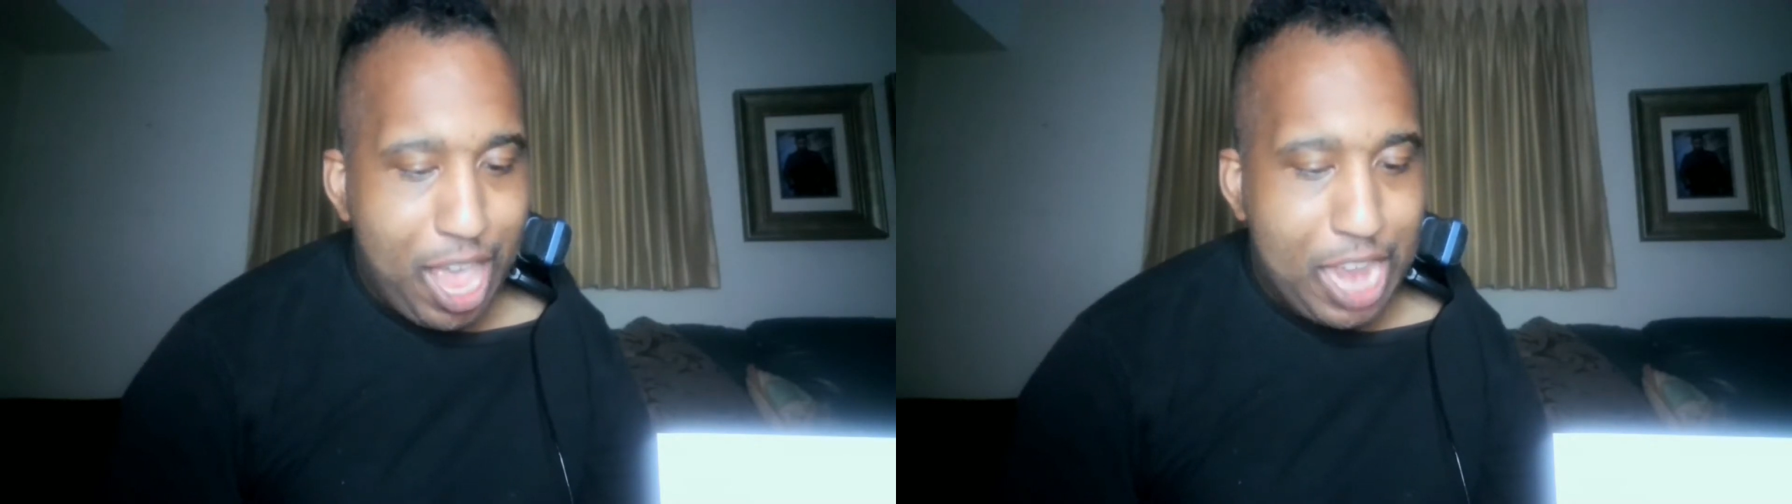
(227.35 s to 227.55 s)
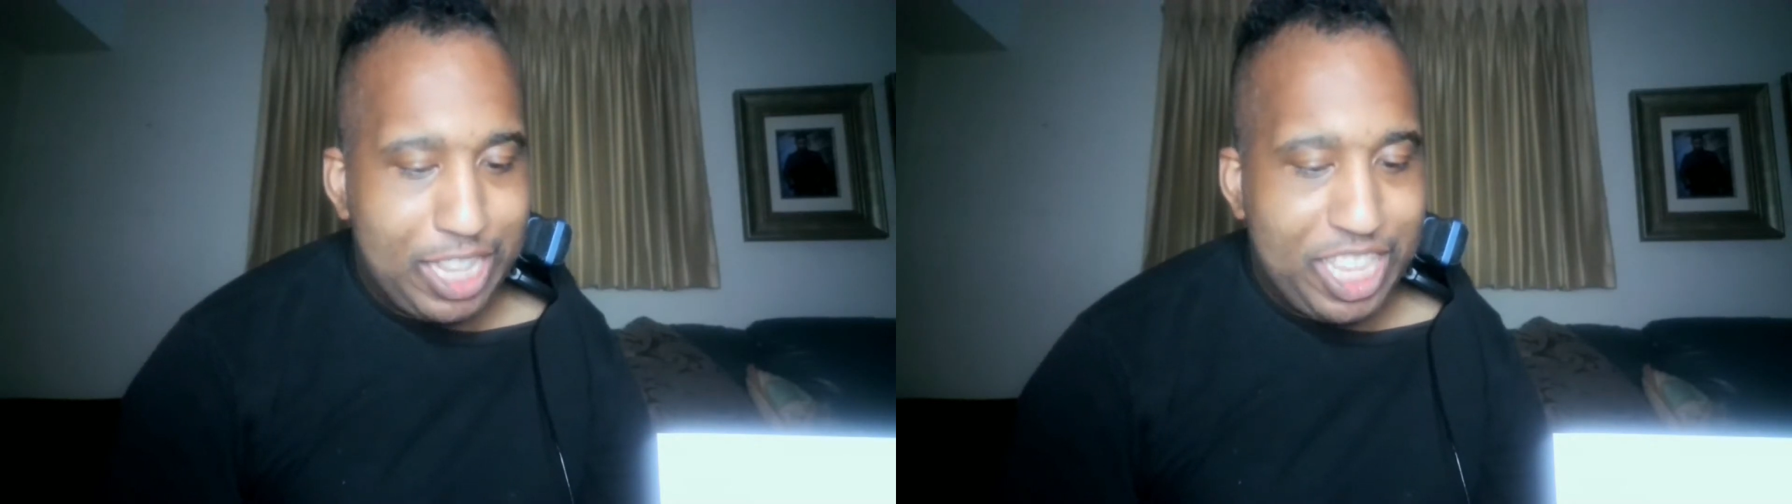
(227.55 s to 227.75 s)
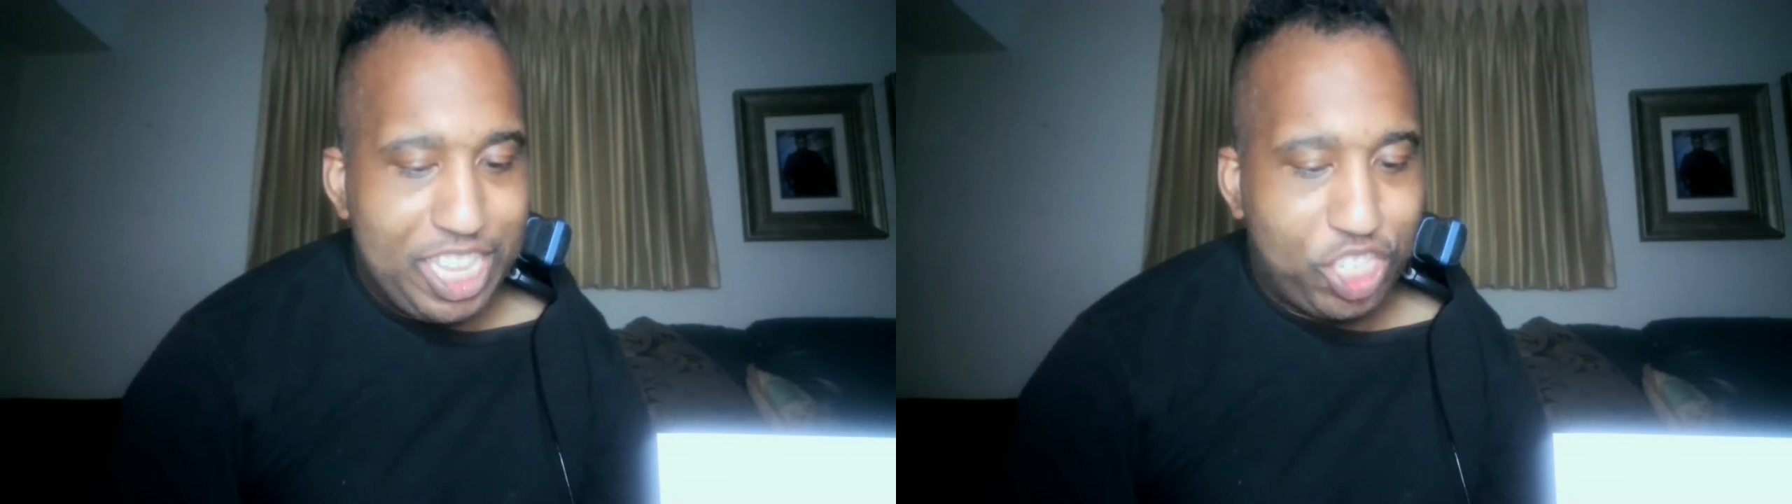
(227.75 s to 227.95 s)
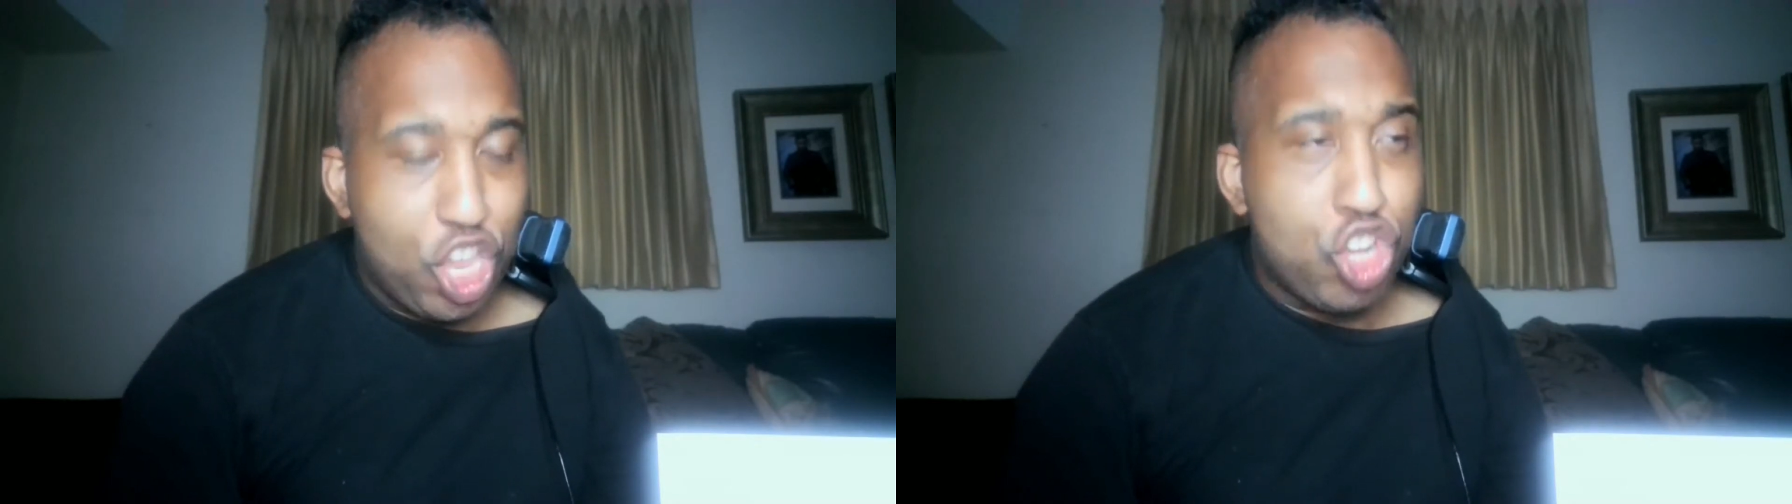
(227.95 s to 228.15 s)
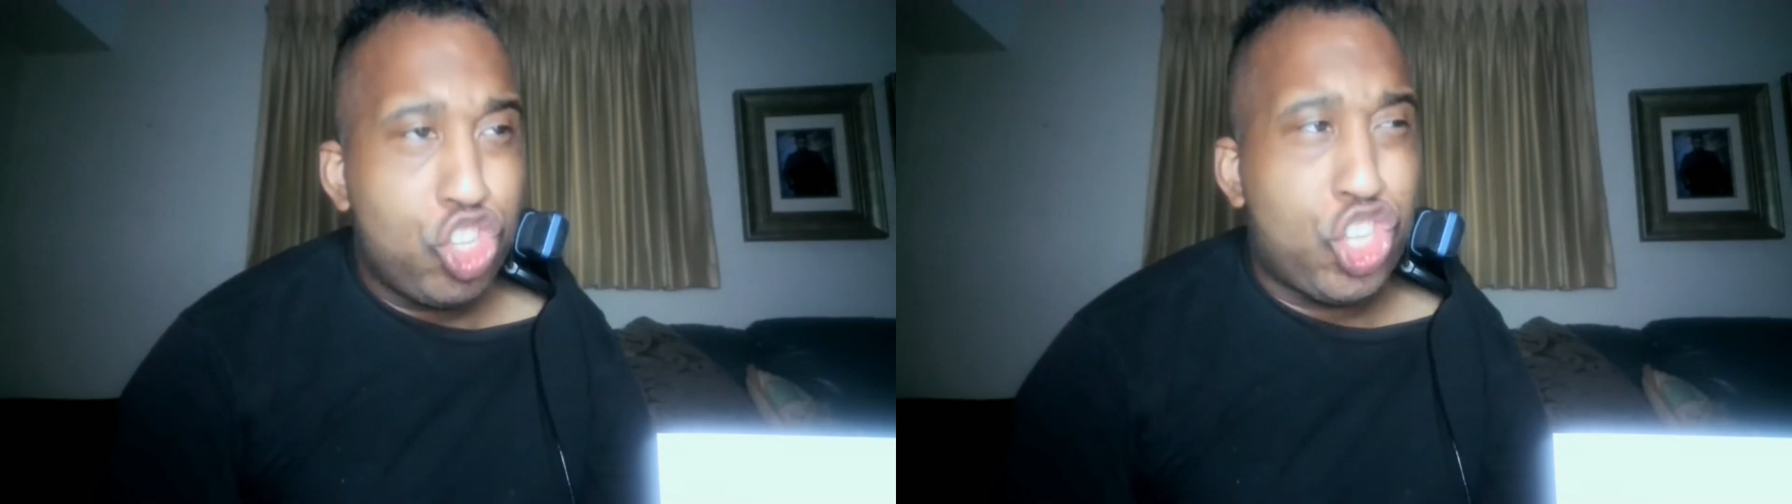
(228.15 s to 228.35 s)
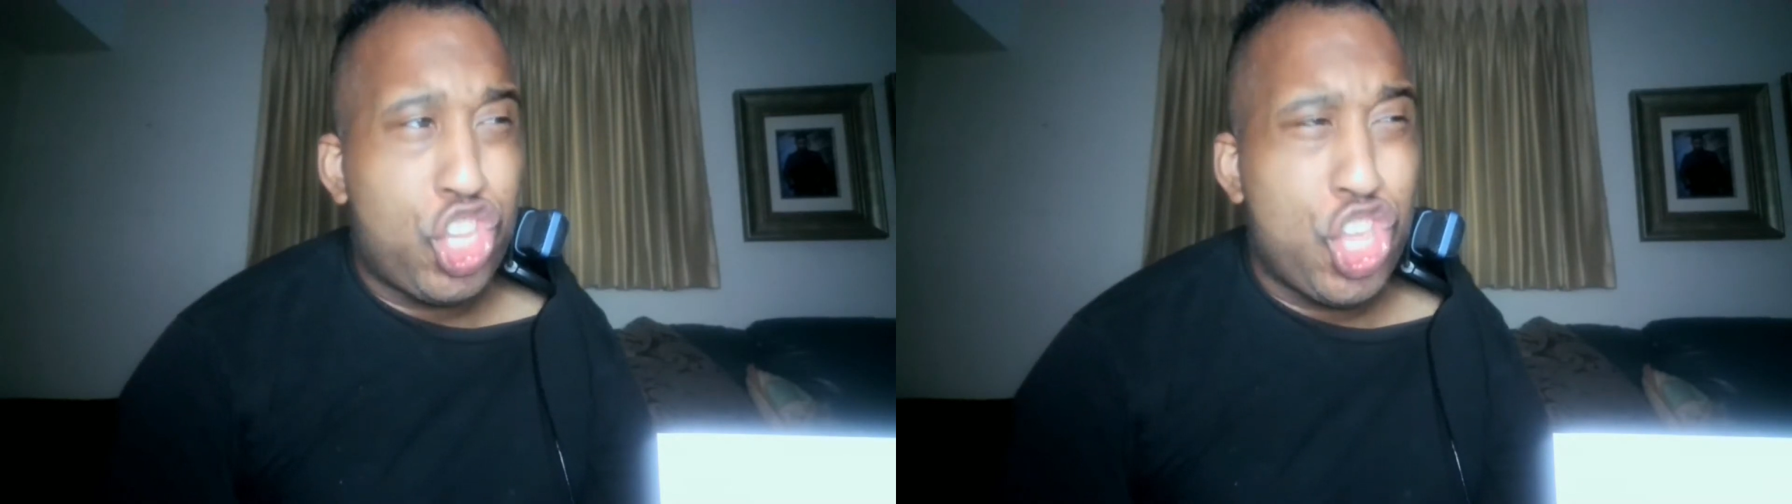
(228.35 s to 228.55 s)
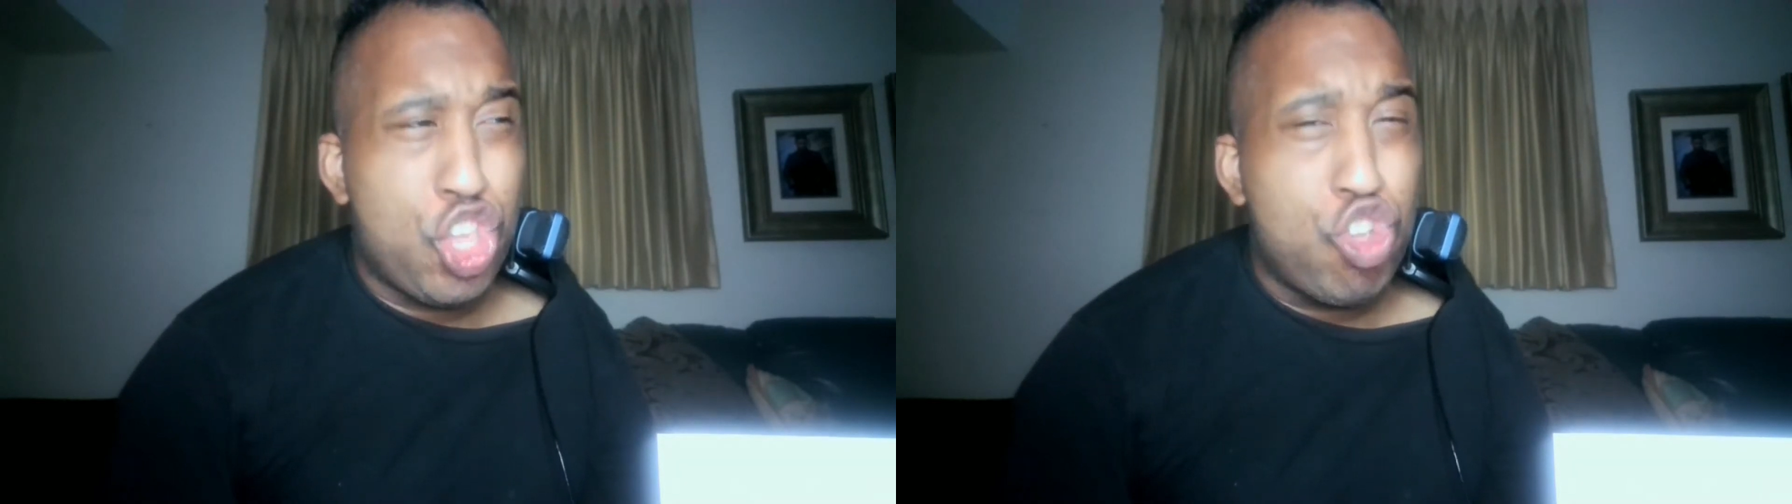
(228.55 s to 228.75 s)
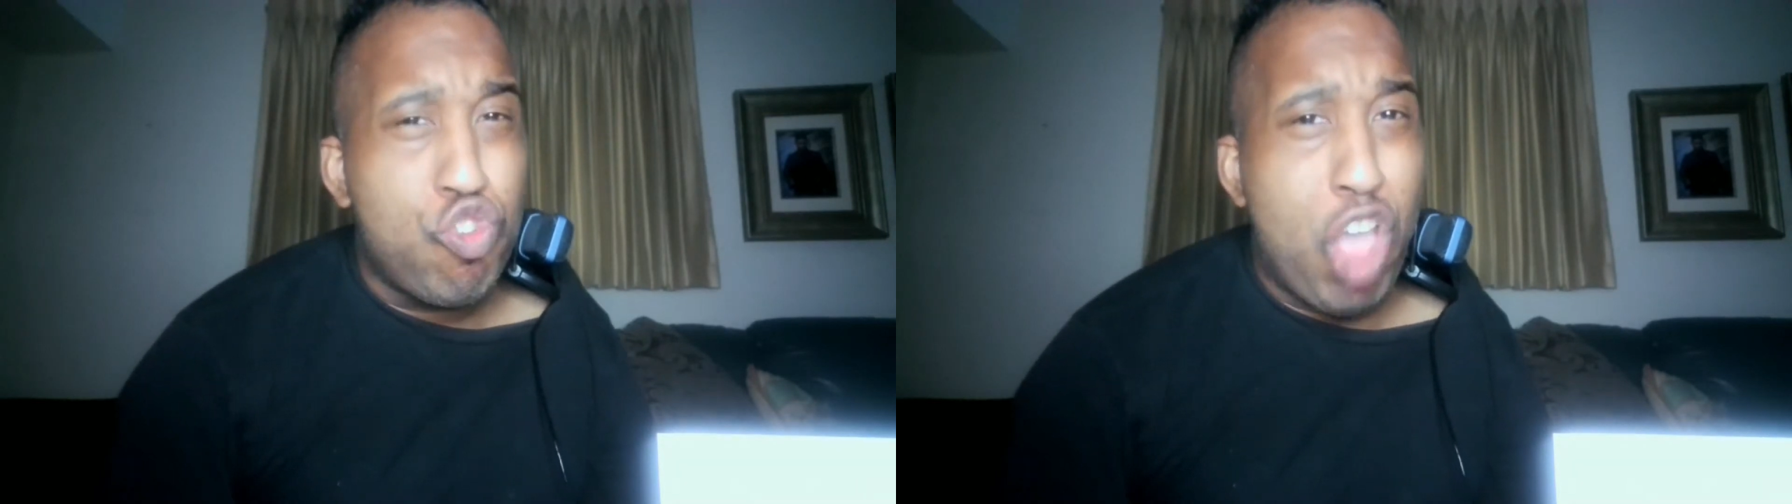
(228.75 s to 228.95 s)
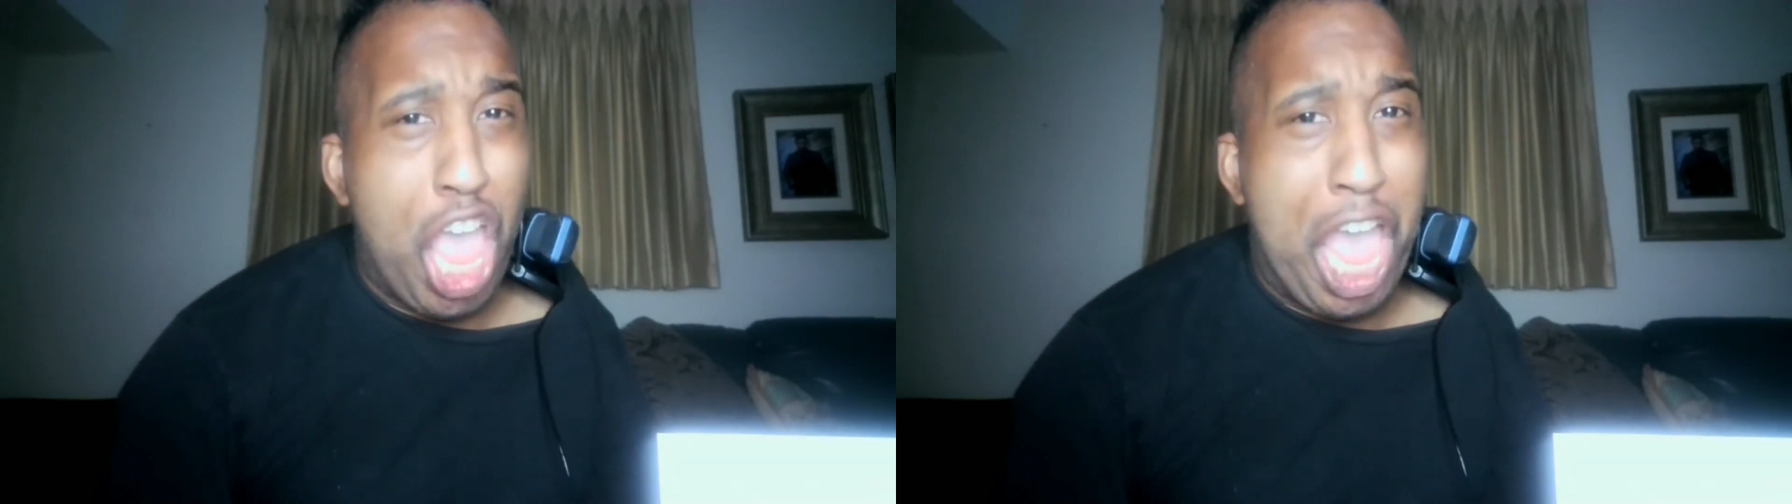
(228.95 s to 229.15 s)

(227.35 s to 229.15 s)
at least 2